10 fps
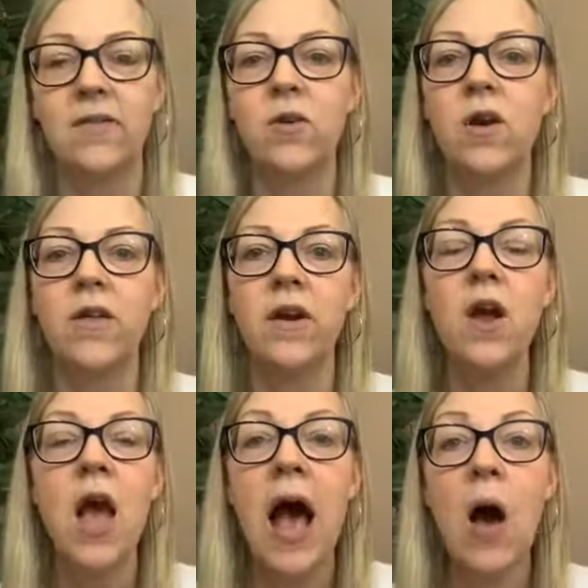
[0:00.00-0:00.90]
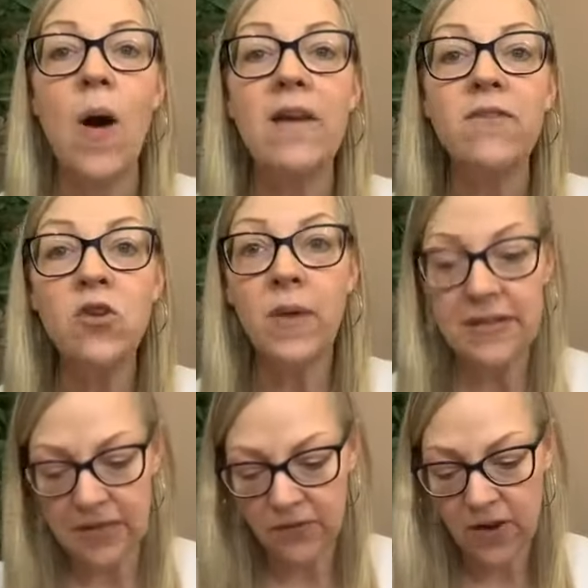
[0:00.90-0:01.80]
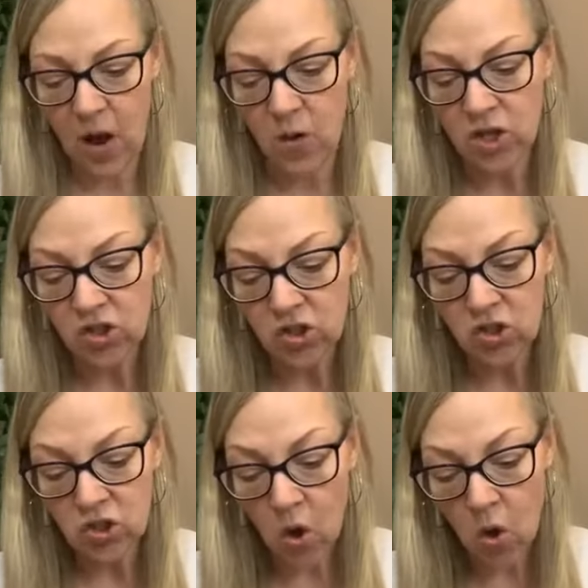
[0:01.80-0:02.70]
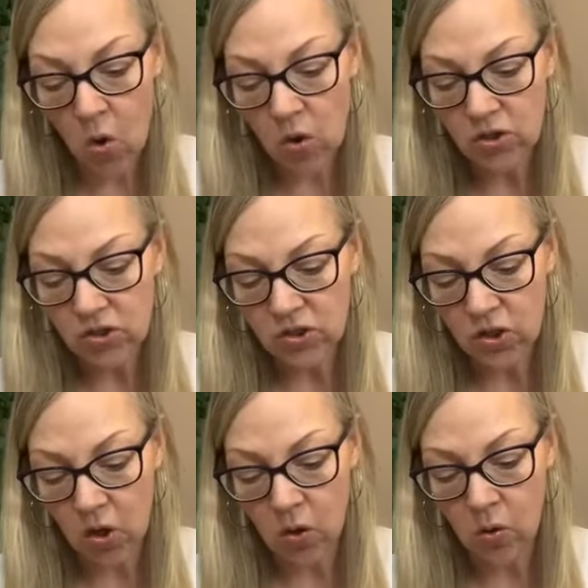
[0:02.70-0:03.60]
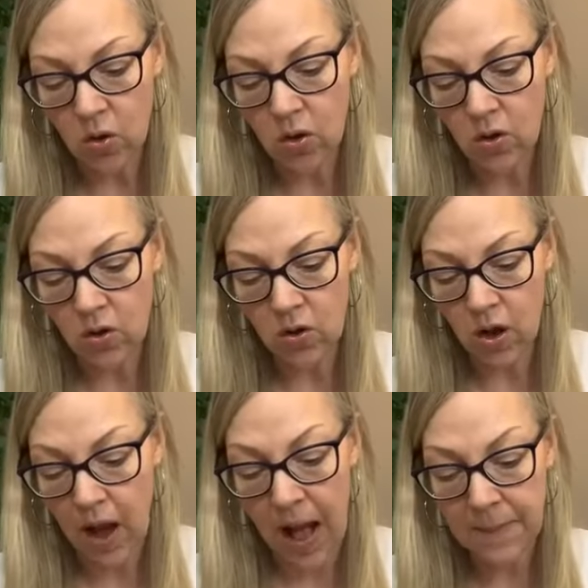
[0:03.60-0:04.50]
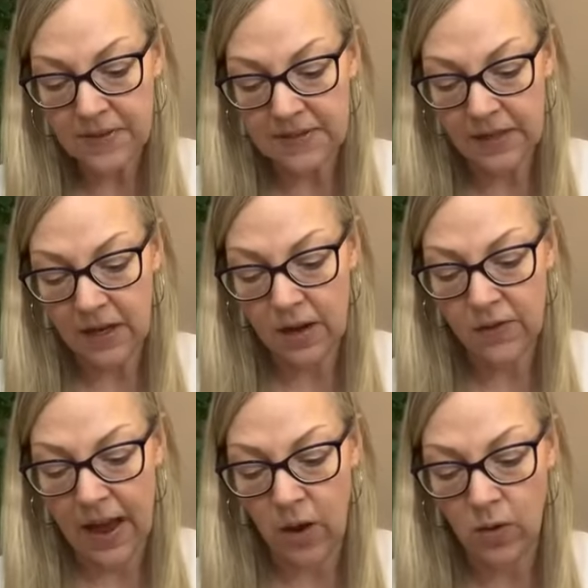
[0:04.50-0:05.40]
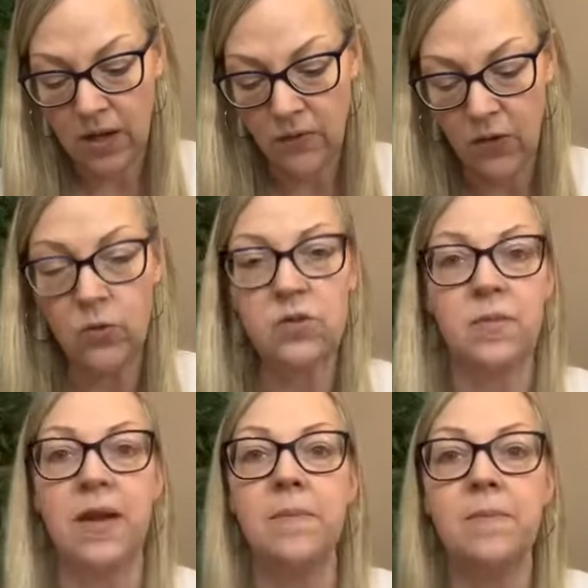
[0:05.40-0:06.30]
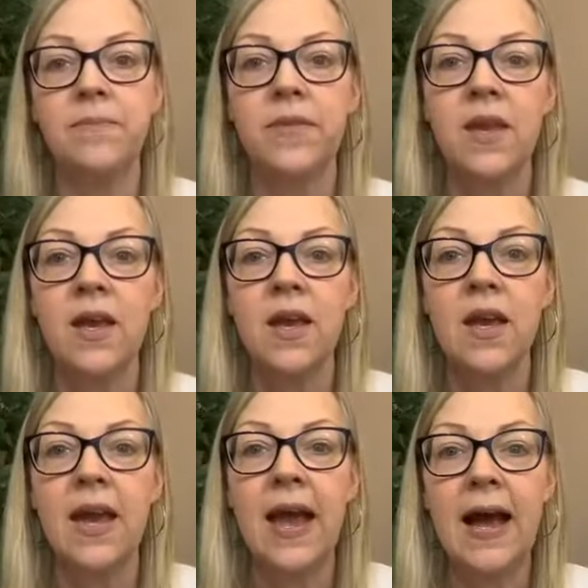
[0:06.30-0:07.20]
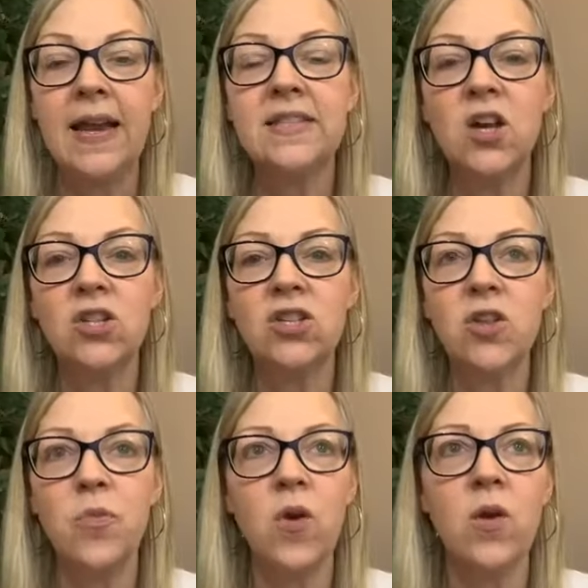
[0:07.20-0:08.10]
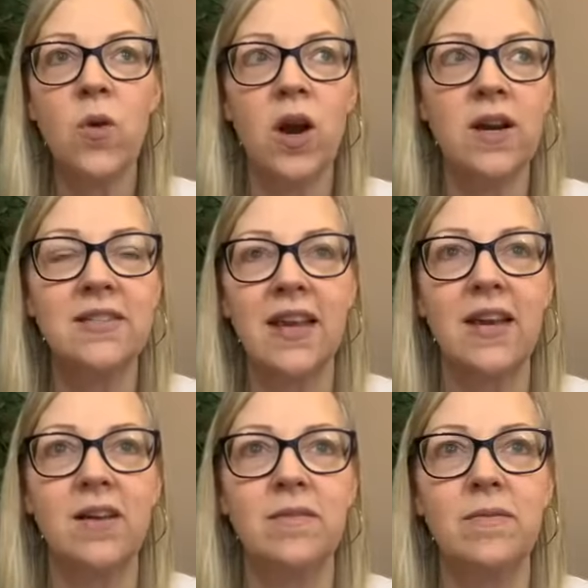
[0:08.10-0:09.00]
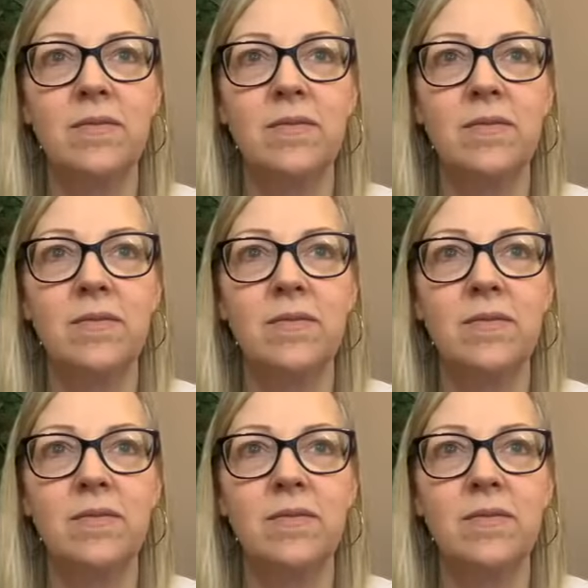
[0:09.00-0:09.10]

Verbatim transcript: I got a phone call there. How I view myself now is so, so opposite of how he views me. And it's to the point where it's like,